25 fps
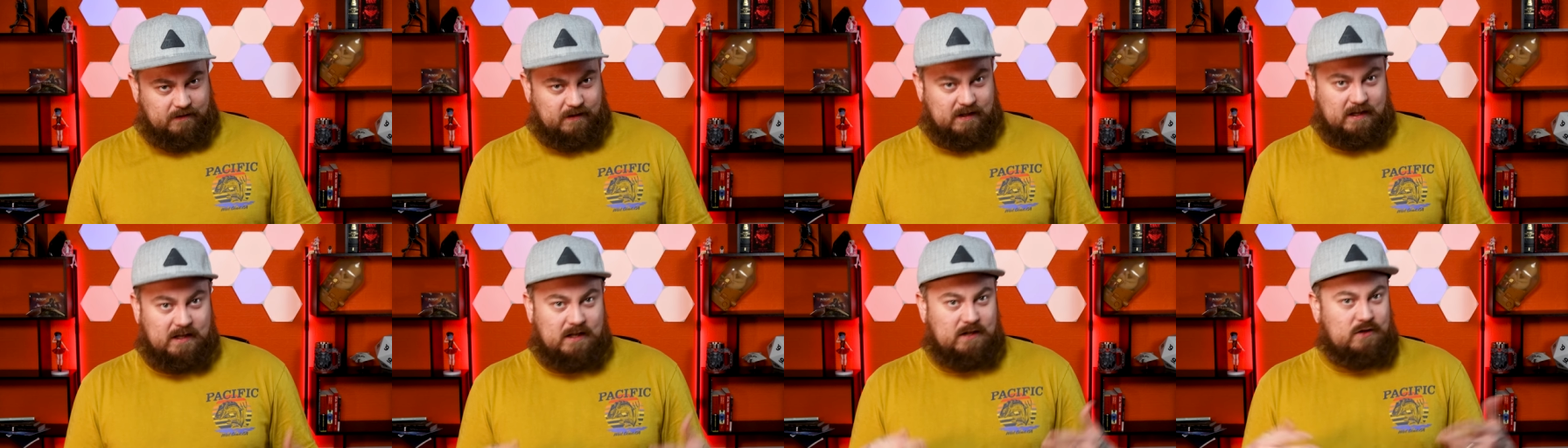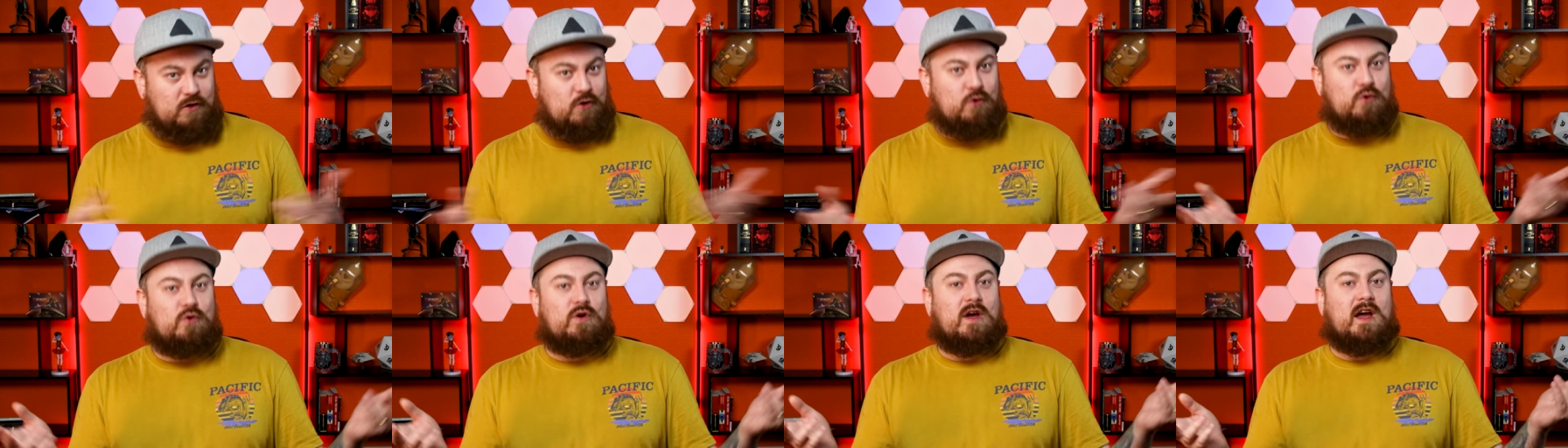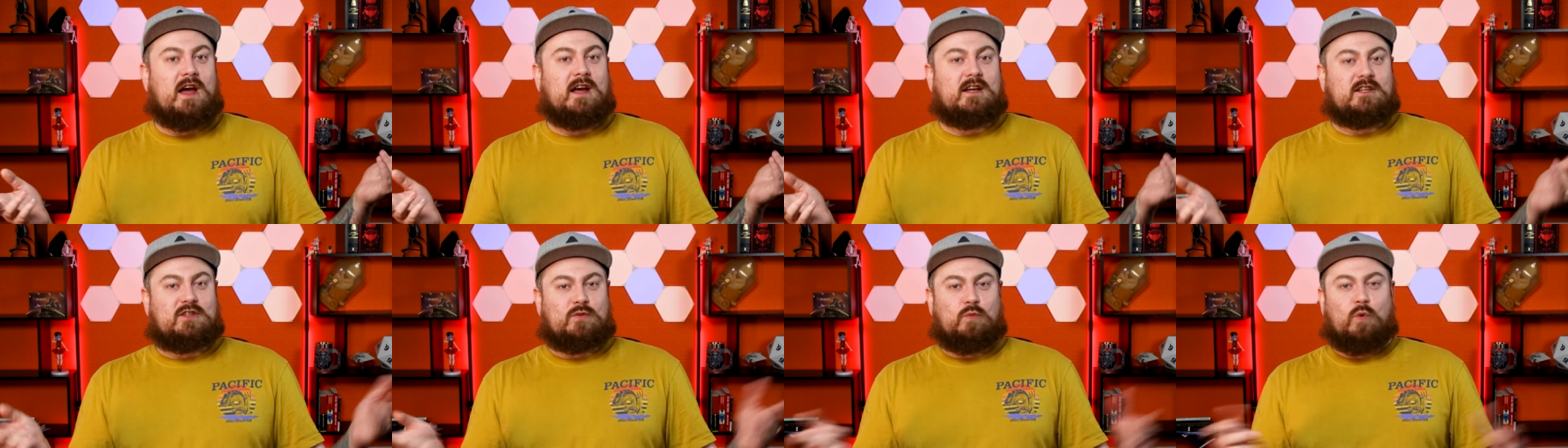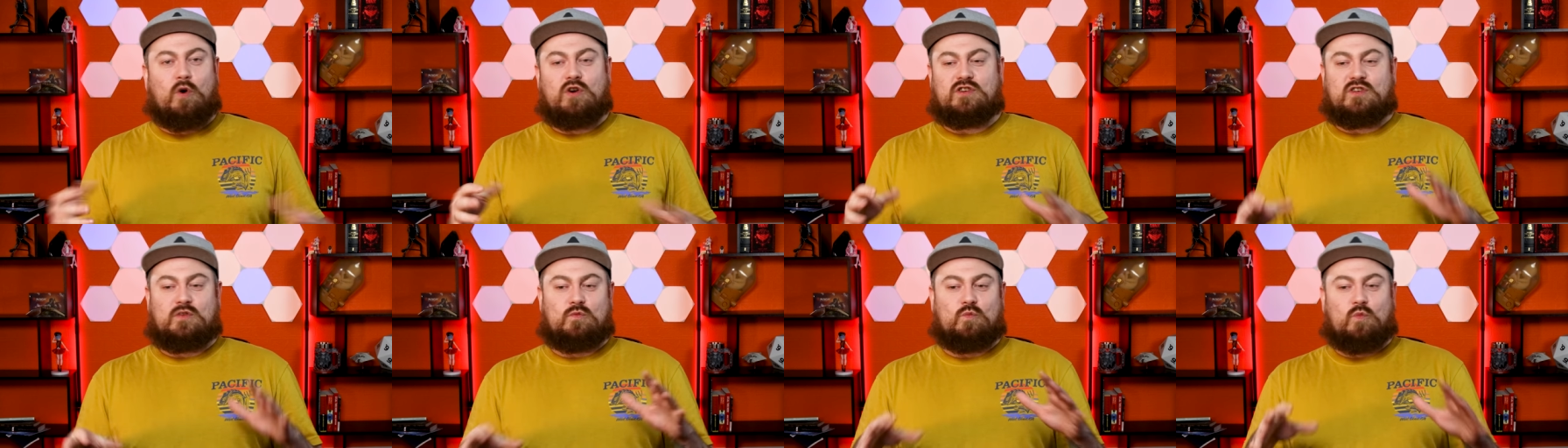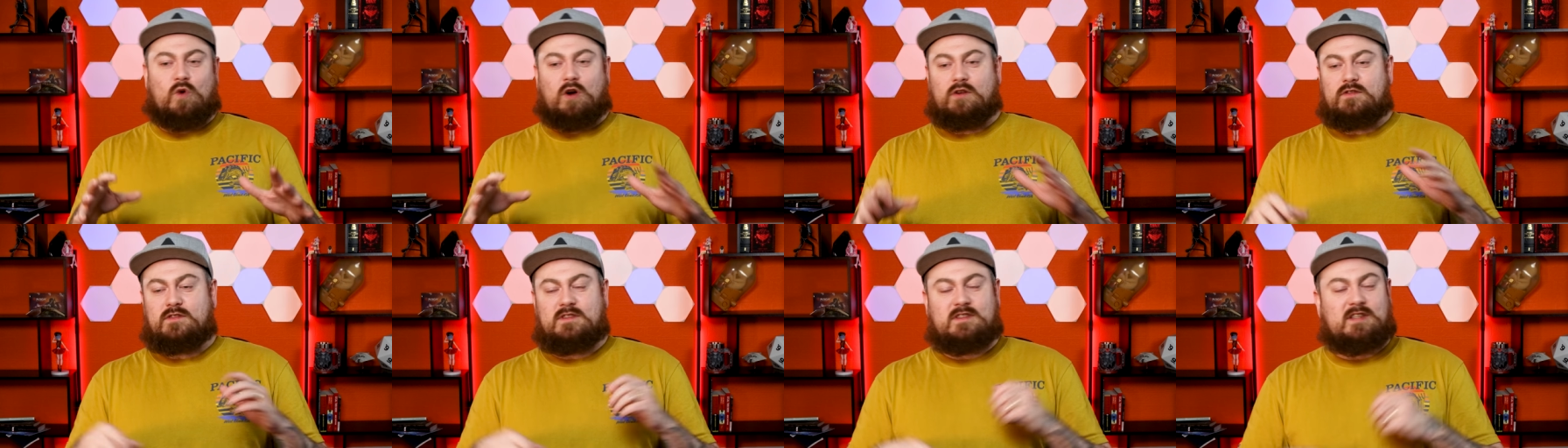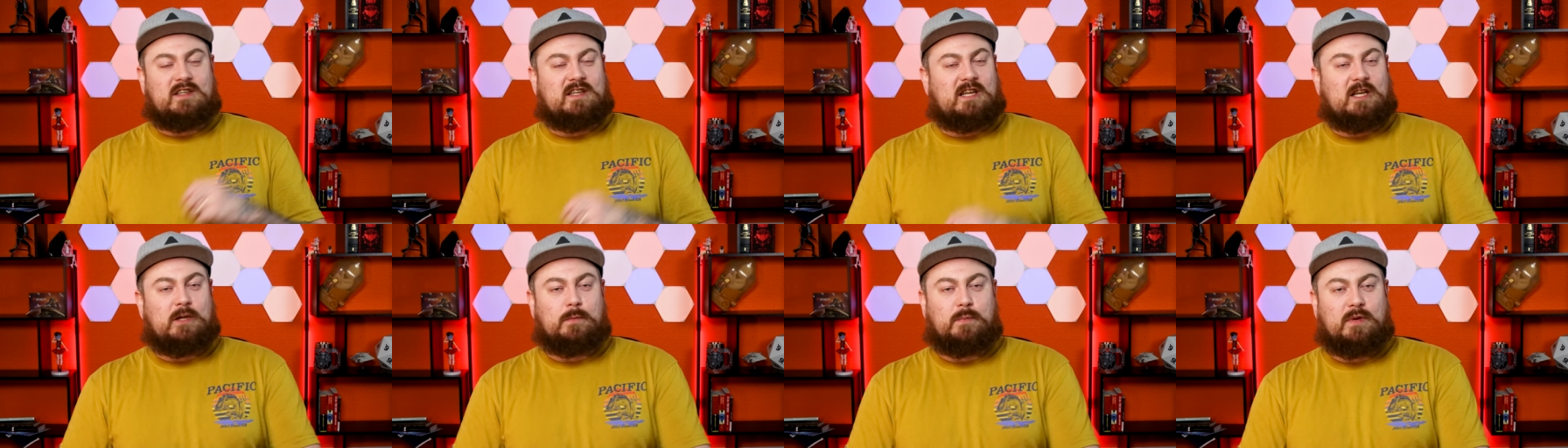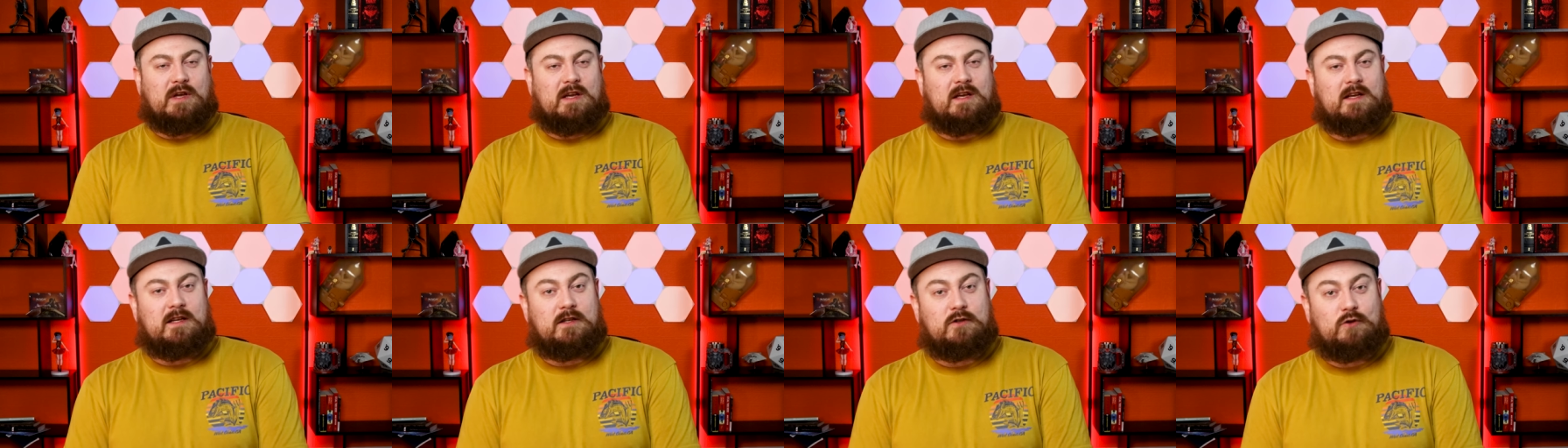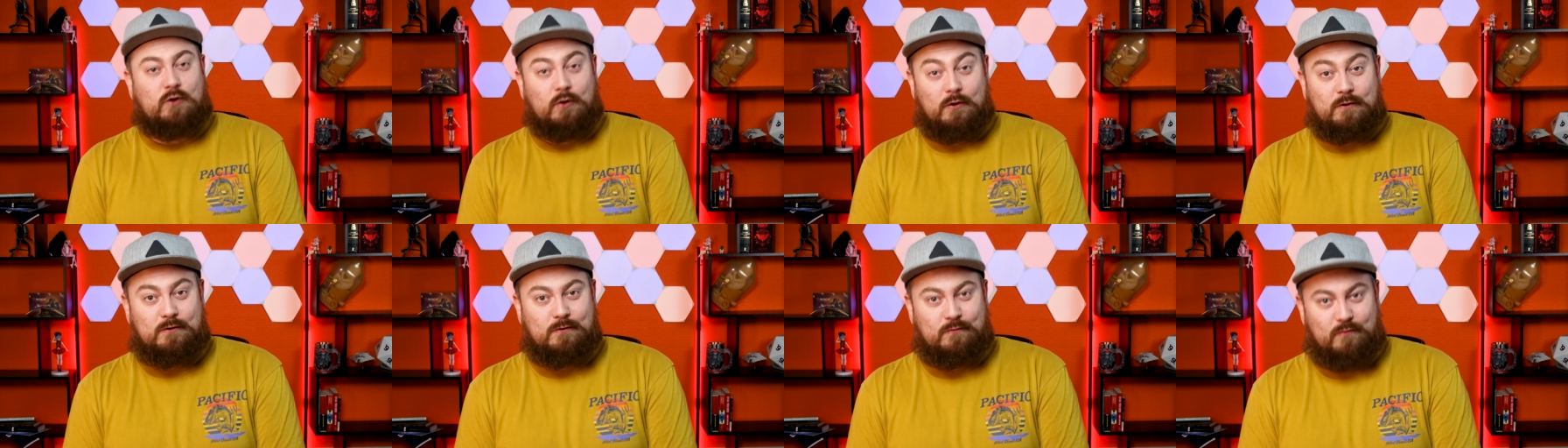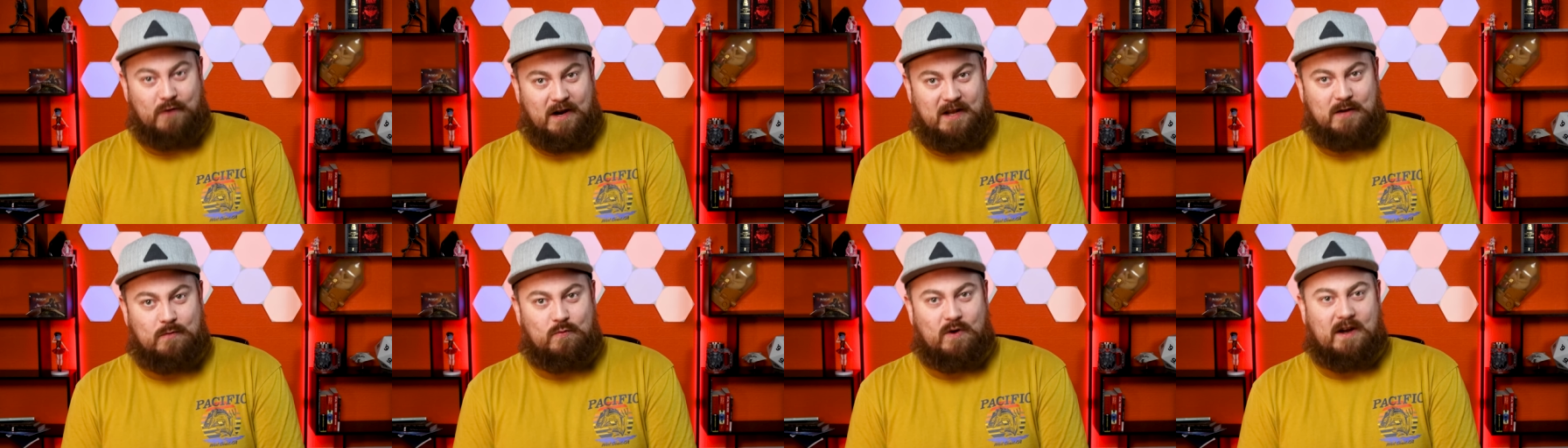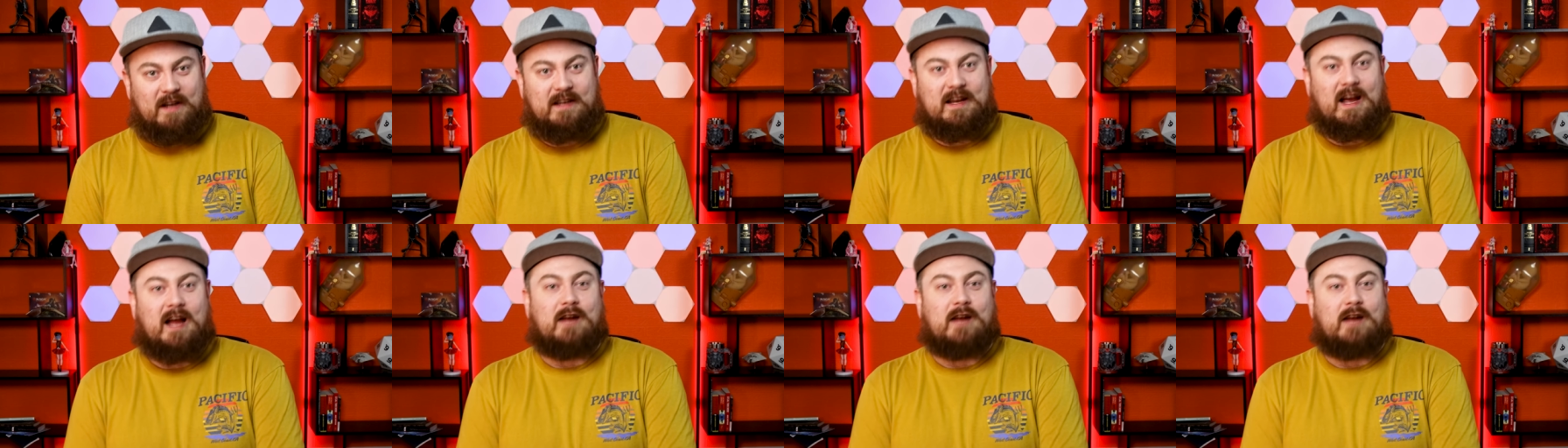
the US wasn't one to keep a good right wing